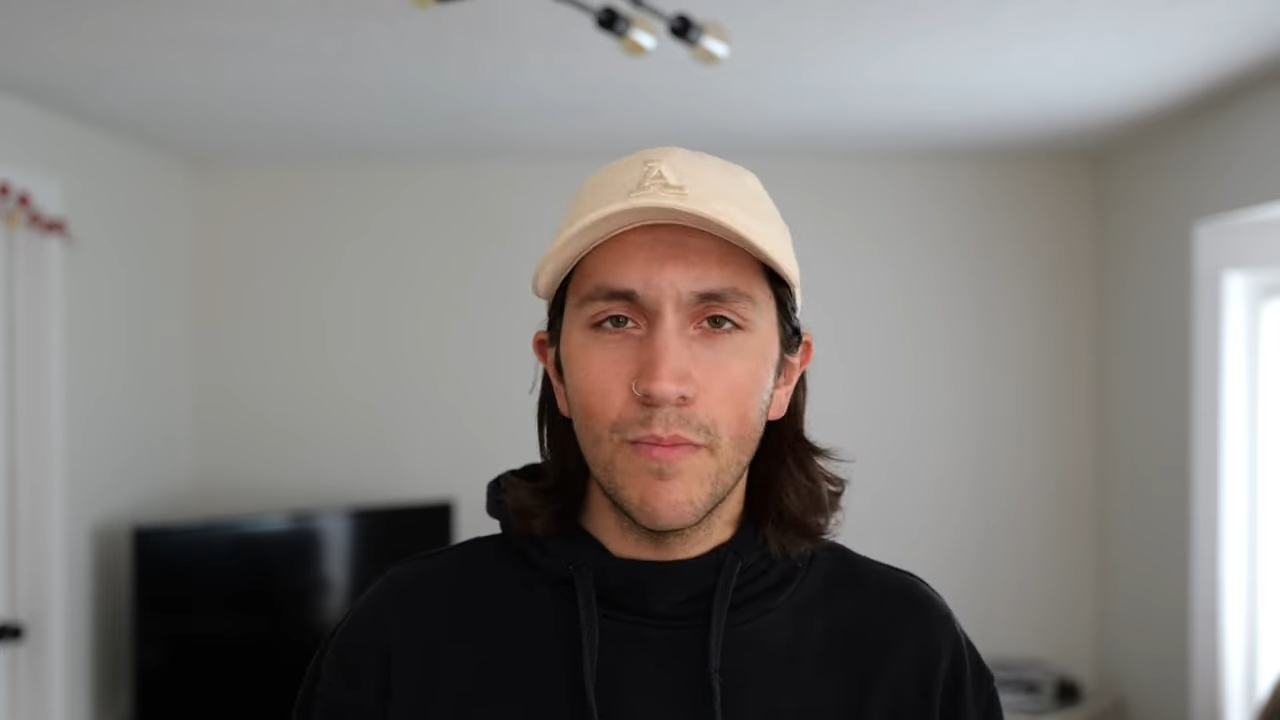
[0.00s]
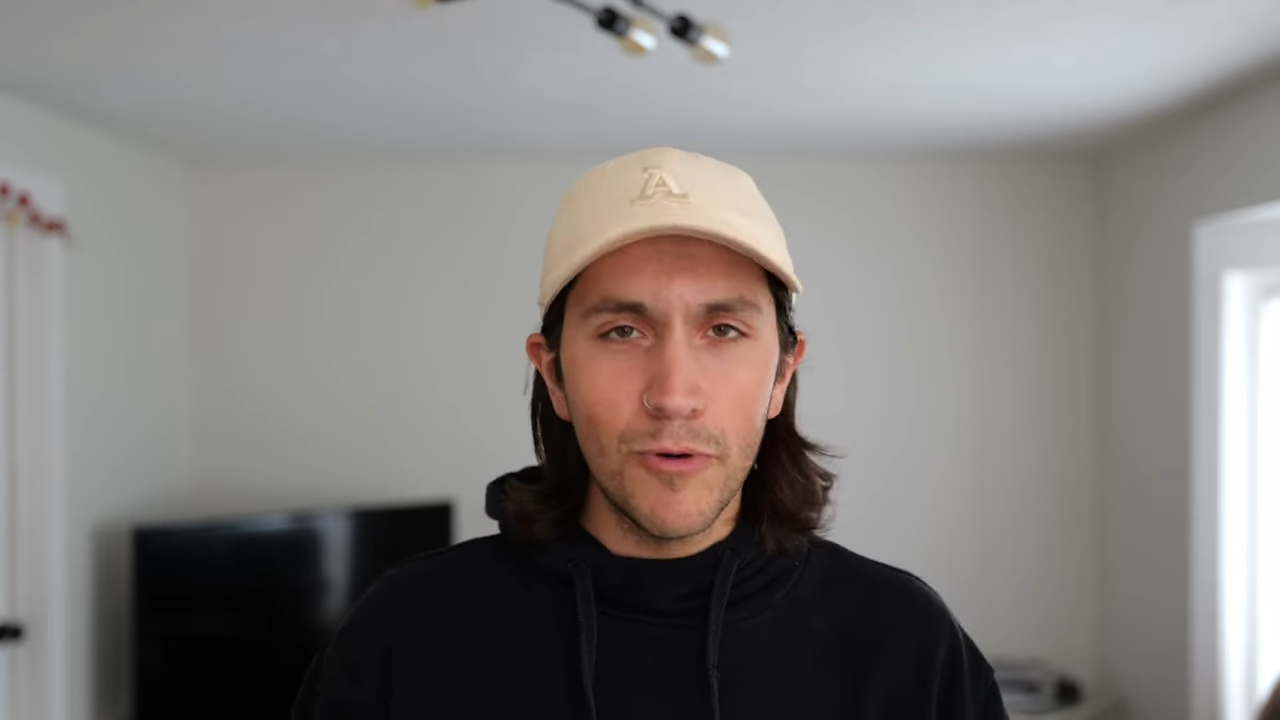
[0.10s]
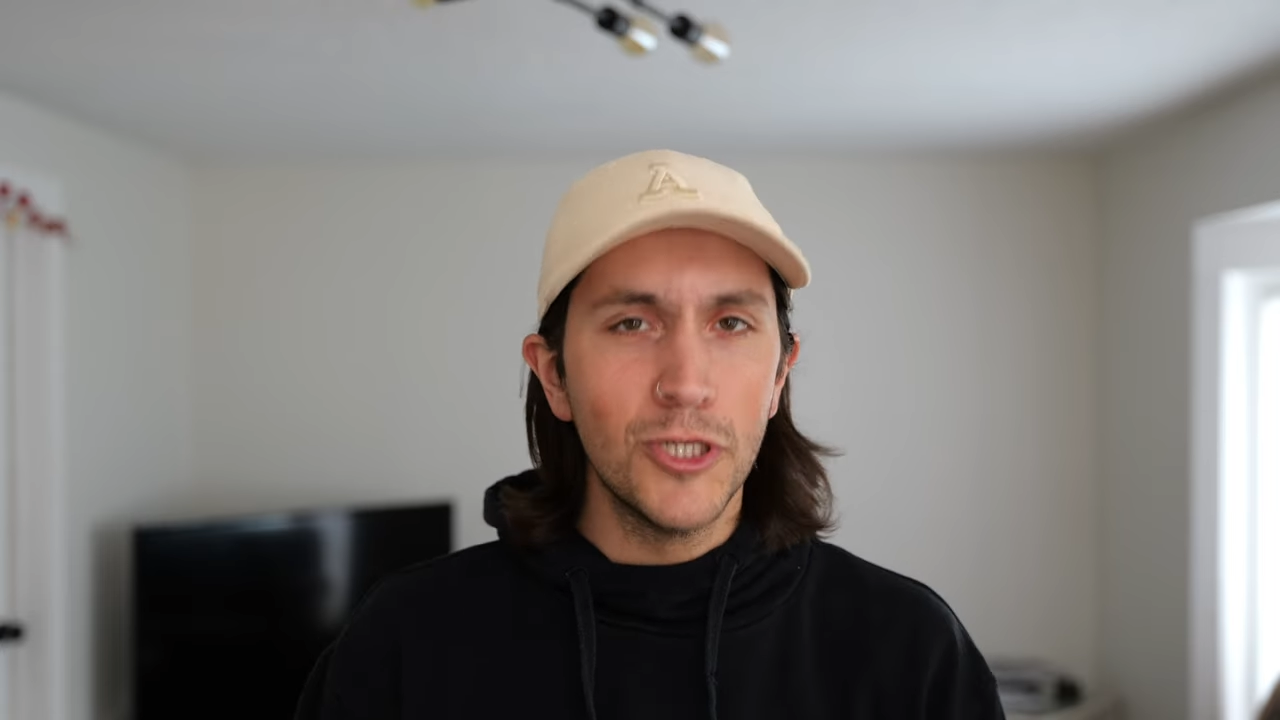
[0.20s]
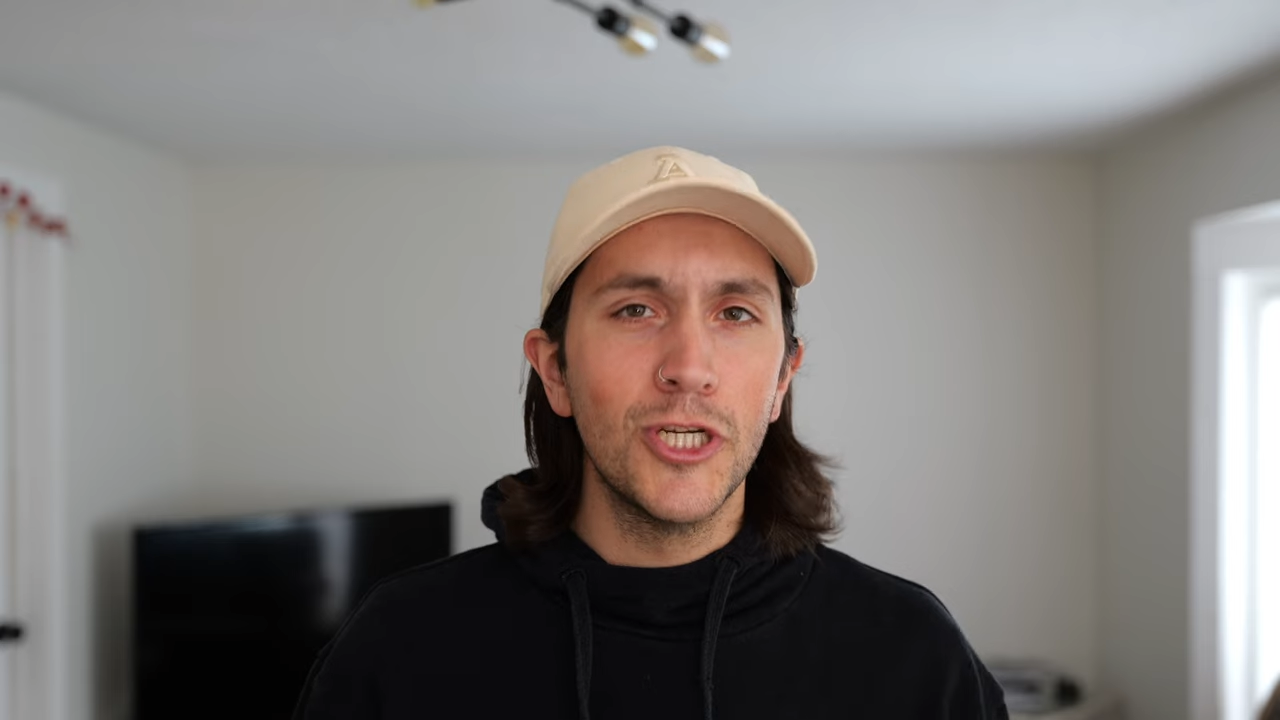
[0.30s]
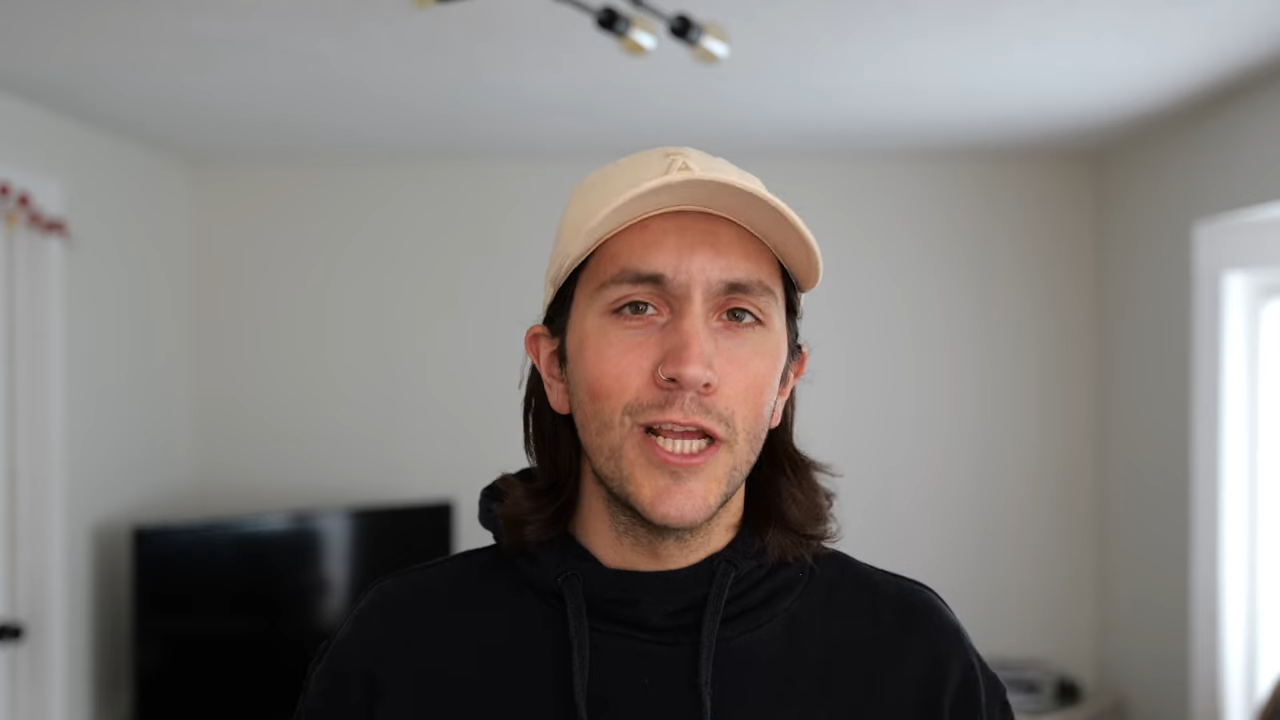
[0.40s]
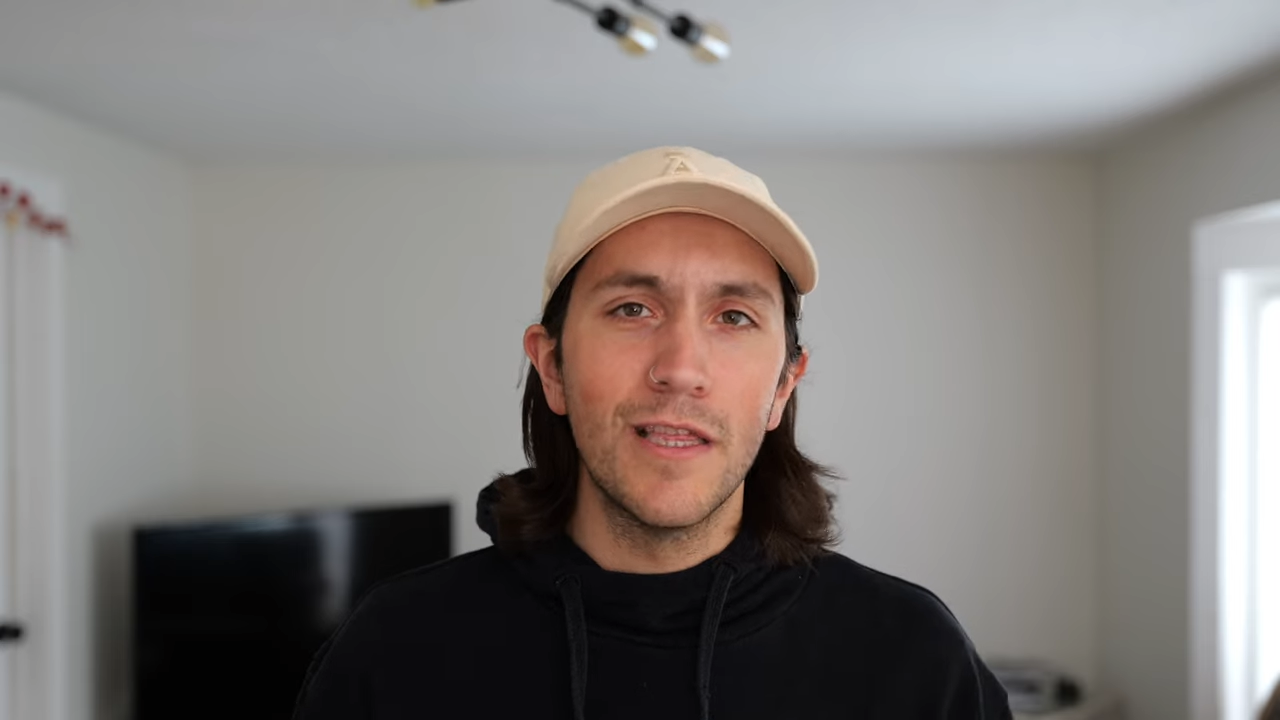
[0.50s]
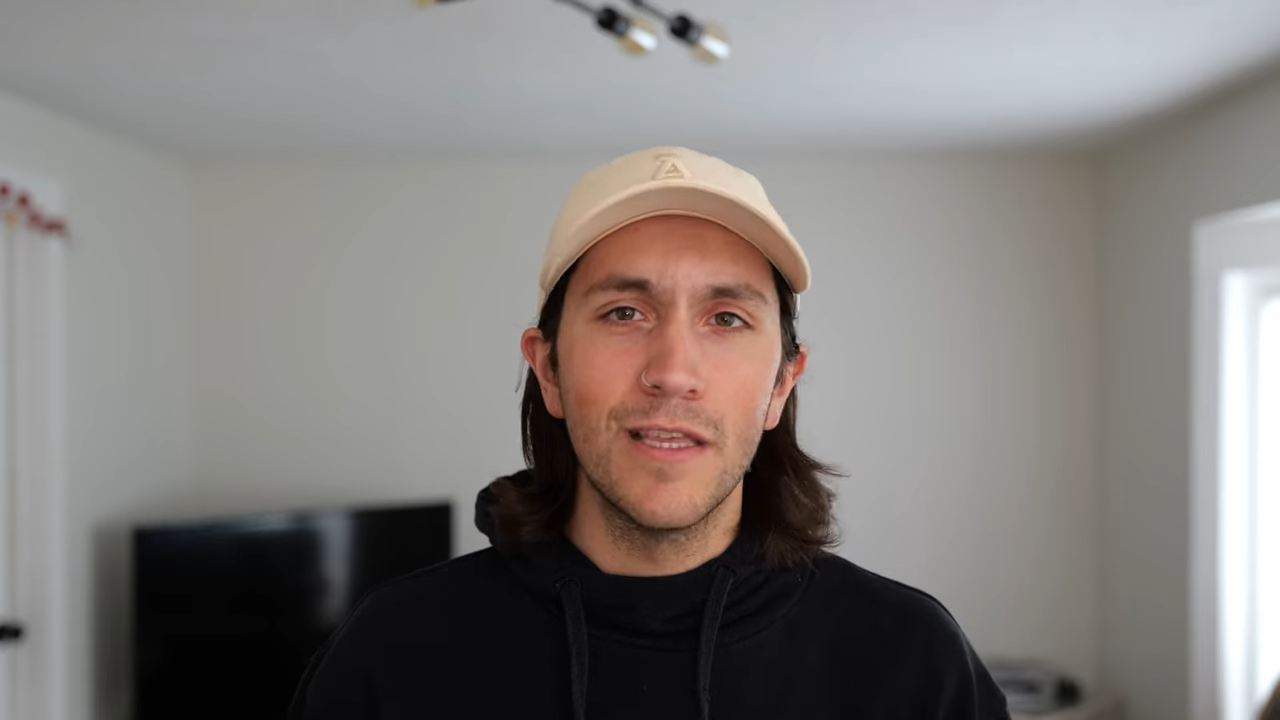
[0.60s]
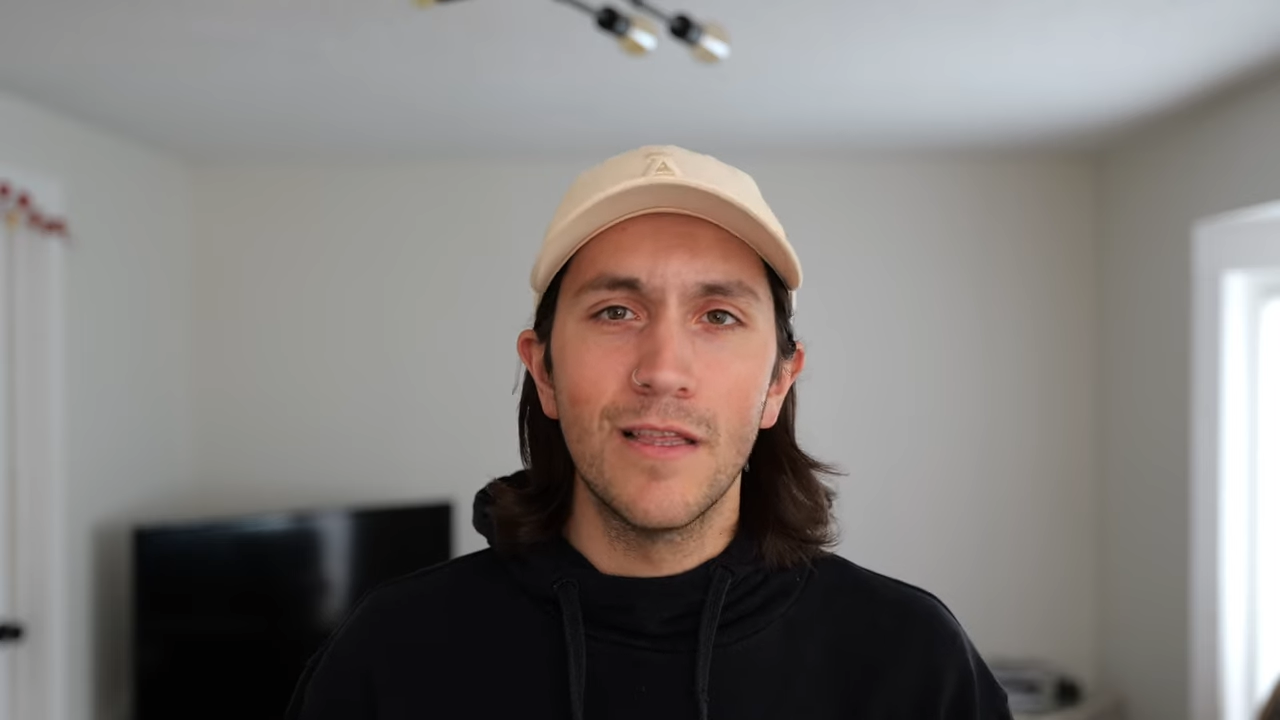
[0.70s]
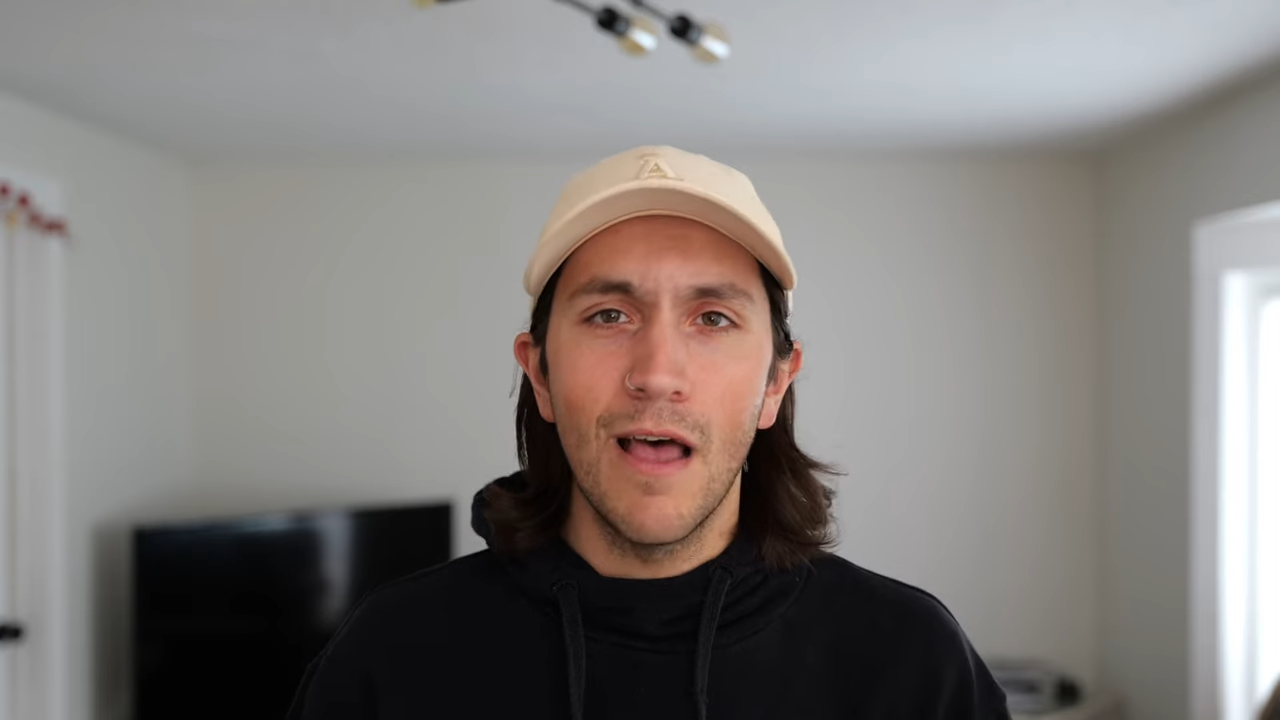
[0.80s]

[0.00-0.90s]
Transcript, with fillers: appreciate the